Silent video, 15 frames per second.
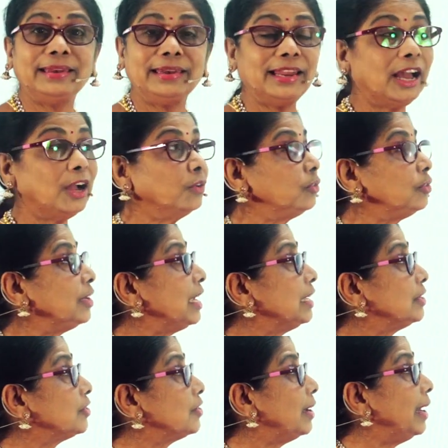Now,
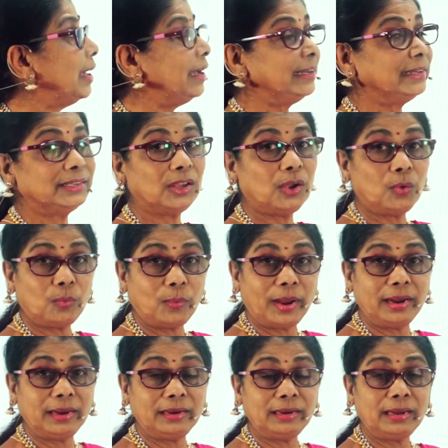touch the line.
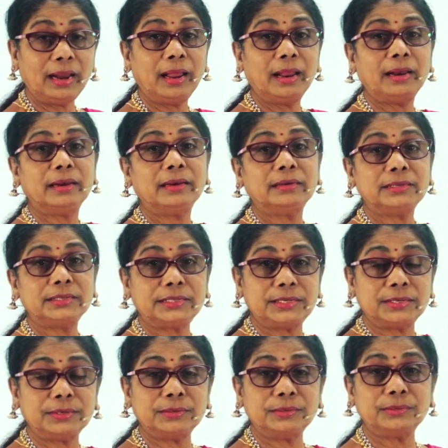1,
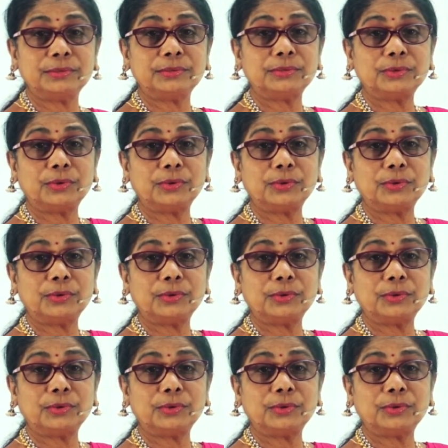2.